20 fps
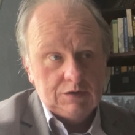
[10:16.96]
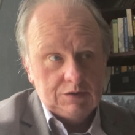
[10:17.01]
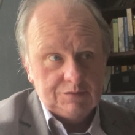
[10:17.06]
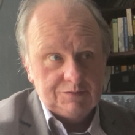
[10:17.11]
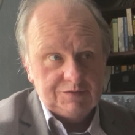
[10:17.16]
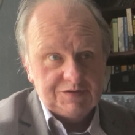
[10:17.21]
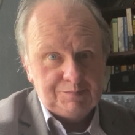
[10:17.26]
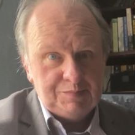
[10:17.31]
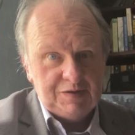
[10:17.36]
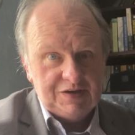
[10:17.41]

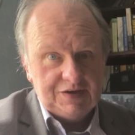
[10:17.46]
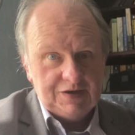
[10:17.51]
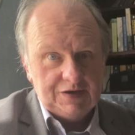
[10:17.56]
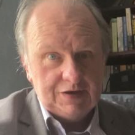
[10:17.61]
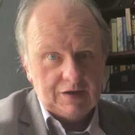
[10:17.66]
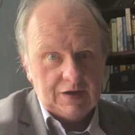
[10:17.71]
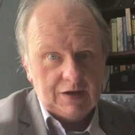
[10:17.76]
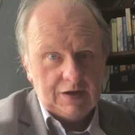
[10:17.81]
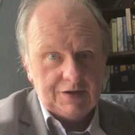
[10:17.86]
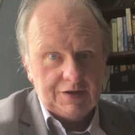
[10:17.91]
Speaking
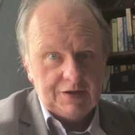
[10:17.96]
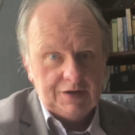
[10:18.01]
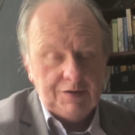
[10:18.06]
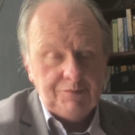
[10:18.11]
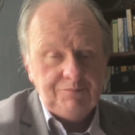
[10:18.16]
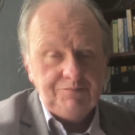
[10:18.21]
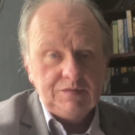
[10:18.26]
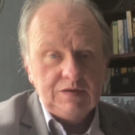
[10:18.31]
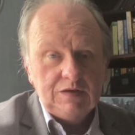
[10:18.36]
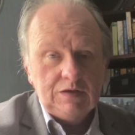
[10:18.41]
of out of here,
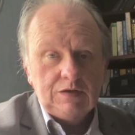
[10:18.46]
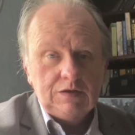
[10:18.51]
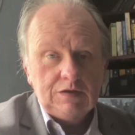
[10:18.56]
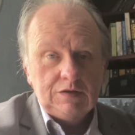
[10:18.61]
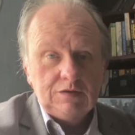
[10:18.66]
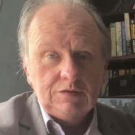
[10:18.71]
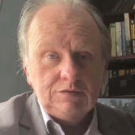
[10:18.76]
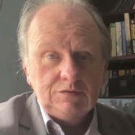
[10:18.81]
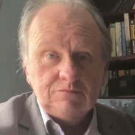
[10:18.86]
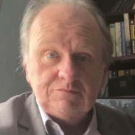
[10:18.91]

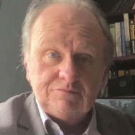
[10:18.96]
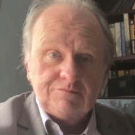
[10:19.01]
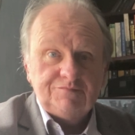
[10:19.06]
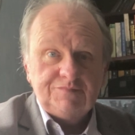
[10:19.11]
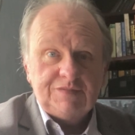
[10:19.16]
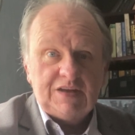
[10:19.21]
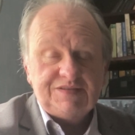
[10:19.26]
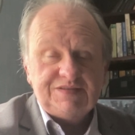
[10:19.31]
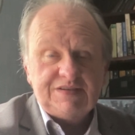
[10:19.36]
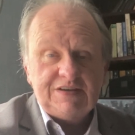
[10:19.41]

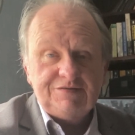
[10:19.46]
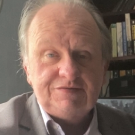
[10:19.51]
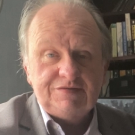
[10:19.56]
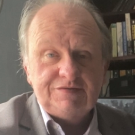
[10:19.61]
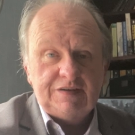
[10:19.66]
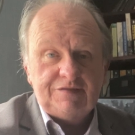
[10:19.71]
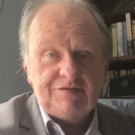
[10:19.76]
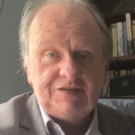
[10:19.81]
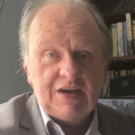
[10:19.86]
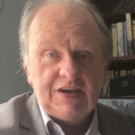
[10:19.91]
that's it for
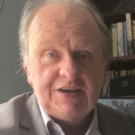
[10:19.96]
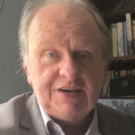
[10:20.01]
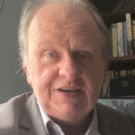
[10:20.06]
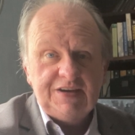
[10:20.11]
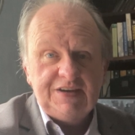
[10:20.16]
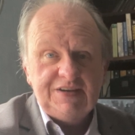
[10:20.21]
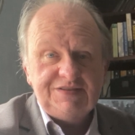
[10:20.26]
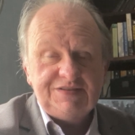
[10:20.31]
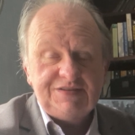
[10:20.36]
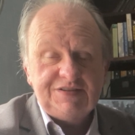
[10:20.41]
58
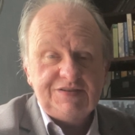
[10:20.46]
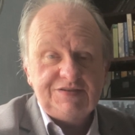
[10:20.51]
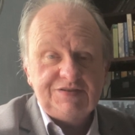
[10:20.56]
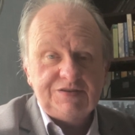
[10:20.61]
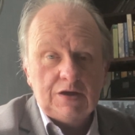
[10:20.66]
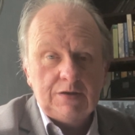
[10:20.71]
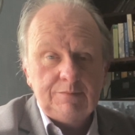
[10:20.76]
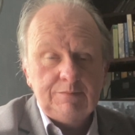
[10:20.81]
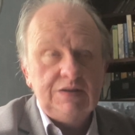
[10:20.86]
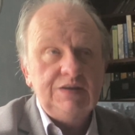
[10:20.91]
keys this
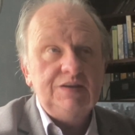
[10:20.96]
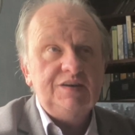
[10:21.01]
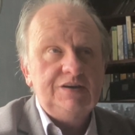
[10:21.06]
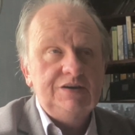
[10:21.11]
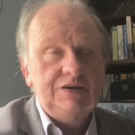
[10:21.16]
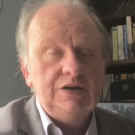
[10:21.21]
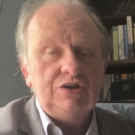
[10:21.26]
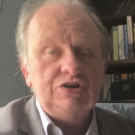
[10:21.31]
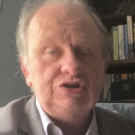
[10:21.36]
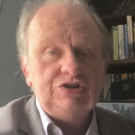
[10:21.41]
time and the
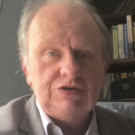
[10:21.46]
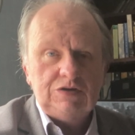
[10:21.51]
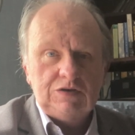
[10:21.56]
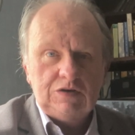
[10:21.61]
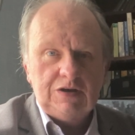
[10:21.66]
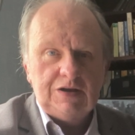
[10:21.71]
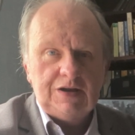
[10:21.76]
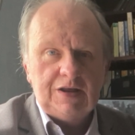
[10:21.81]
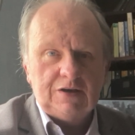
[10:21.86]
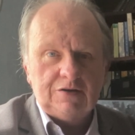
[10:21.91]
gush
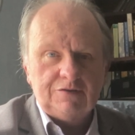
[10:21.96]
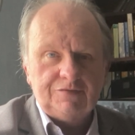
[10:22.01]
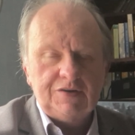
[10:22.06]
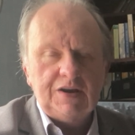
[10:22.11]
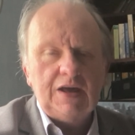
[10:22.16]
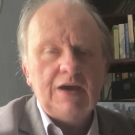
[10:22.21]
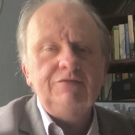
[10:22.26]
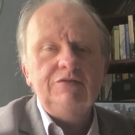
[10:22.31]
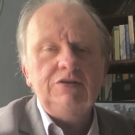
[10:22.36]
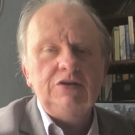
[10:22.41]
at Alfred.
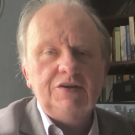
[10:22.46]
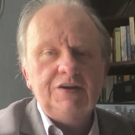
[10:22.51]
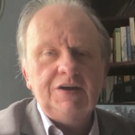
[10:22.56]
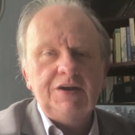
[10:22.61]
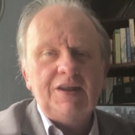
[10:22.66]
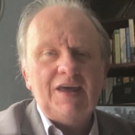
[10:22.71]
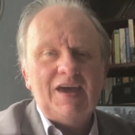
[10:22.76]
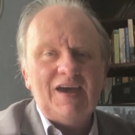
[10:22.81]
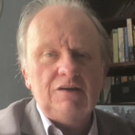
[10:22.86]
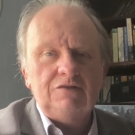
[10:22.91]
Have a look
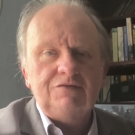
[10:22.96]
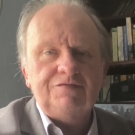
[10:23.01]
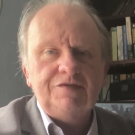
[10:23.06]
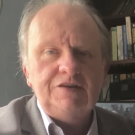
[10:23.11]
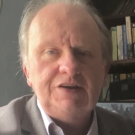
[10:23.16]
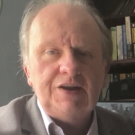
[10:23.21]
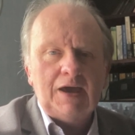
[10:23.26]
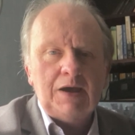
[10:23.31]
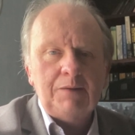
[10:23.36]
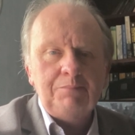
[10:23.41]
at
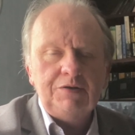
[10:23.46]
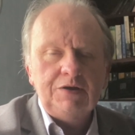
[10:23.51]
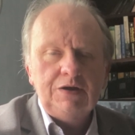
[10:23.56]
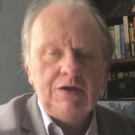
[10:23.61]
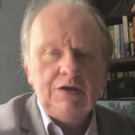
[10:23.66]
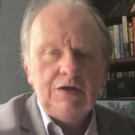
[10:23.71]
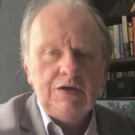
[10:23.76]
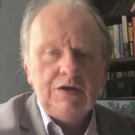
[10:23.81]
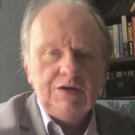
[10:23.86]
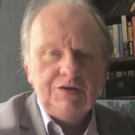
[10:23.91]

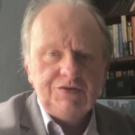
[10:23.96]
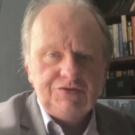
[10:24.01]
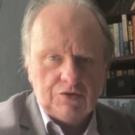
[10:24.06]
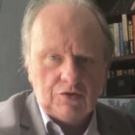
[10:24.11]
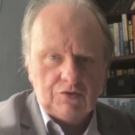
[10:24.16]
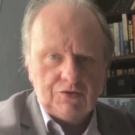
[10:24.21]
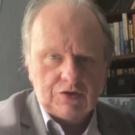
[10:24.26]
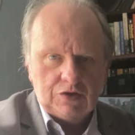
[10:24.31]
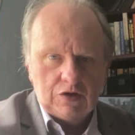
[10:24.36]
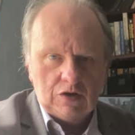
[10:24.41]

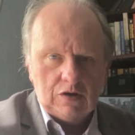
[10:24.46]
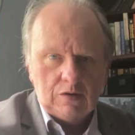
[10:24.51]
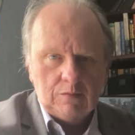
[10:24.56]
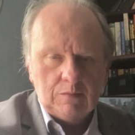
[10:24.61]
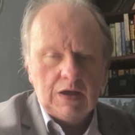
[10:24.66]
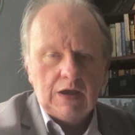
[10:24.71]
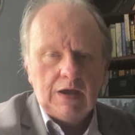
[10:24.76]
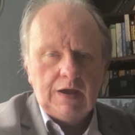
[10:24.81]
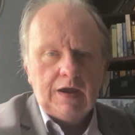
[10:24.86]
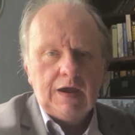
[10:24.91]
alfredapp.com.
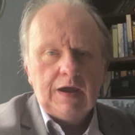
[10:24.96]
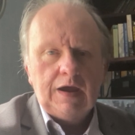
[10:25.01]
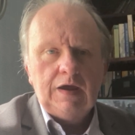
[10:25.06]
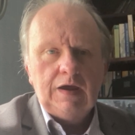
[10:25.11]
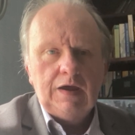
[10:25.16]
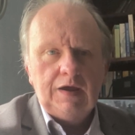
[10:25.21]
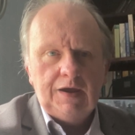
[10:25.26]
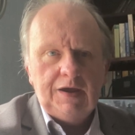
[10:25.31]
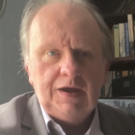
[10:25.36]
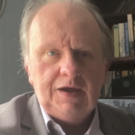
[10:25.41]

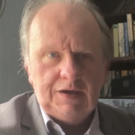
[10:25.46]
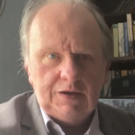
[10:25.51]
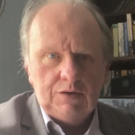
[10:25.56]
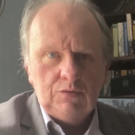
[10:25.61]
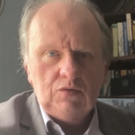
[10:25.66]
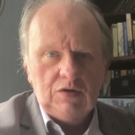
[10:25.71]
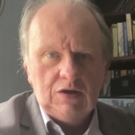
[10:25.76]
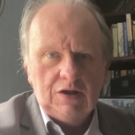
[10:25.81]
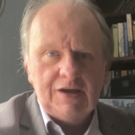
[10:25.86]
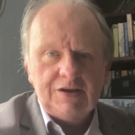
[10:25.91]
It
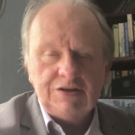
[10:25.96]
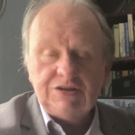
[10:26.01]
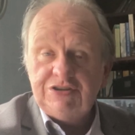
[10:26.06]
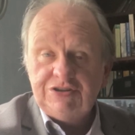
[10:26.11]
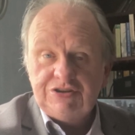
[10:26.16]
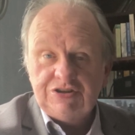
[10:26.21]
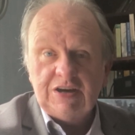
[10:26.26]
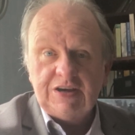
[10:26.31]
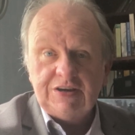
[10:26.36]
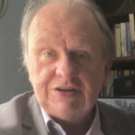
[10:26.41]
will actually
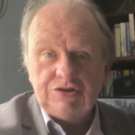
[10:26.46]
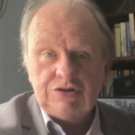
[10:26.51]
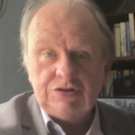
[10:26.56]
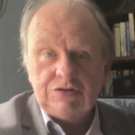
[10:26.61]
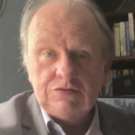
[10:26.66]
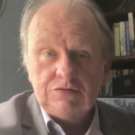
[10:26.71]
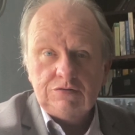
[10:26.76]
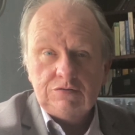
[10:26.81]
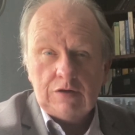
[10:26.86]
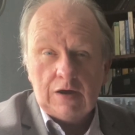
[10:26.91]
change
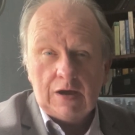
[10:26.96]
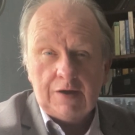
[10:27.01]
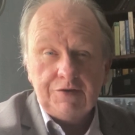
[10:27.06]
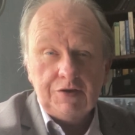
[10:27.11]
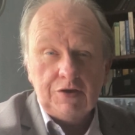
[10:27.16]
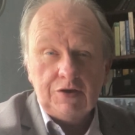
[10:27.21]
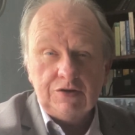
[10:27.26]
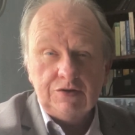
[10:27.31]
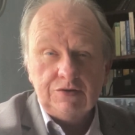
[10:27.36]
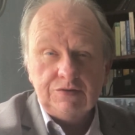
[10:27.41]
how
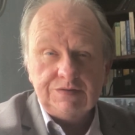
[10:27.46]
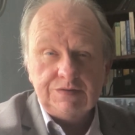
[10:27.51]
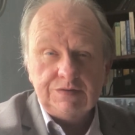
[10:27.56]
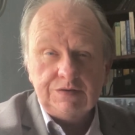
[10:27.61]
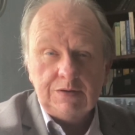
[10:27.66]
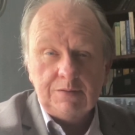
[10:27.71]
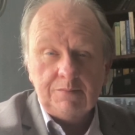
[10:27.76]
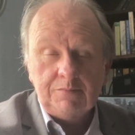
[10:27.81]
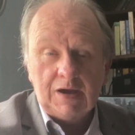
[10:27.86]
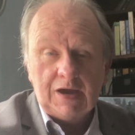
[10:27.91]
you use
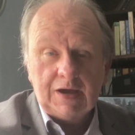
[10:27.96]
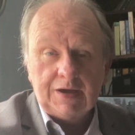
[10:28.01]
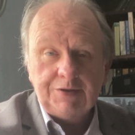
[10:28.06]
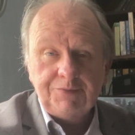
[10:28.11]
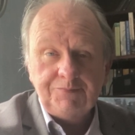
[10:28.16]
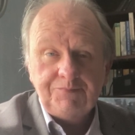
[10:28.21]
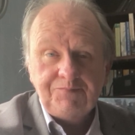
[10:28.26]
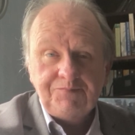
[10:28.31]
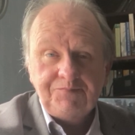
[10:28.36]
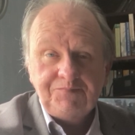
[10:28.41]
your Mac.
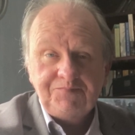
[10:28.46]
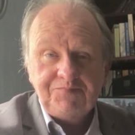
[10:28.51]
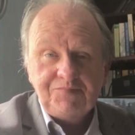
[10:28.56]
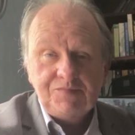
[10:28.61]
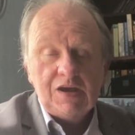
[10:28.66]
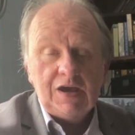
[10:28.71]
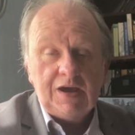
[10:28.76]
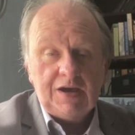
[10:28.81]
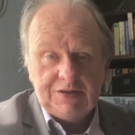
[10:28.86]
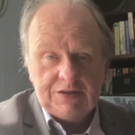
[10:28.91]

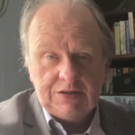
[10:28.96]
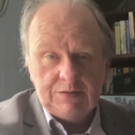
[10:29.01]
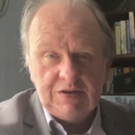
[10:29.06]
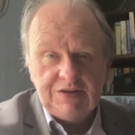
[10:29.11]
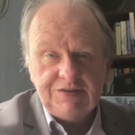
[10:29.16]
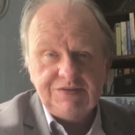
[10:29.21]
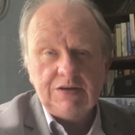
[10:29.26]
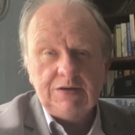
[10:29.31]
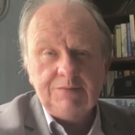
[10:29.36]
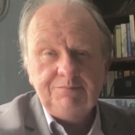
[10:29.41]
And in the
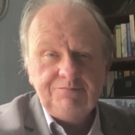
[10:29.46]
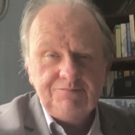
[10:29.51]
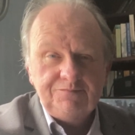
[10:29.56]
meantime,